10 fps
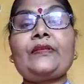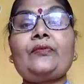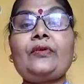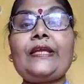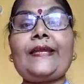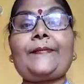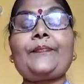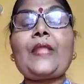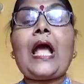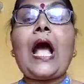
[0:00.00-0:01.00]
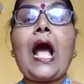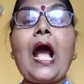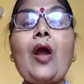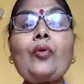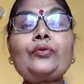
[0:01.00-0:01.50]
Okay,
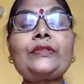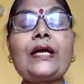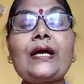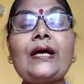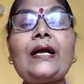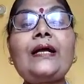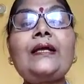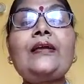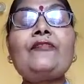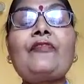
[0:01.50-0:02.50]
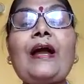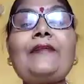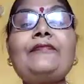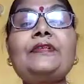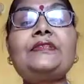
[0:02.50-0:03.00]
how the
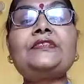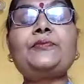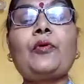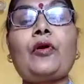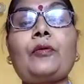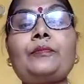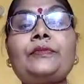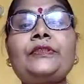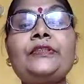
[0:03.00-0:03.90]
fibers formed.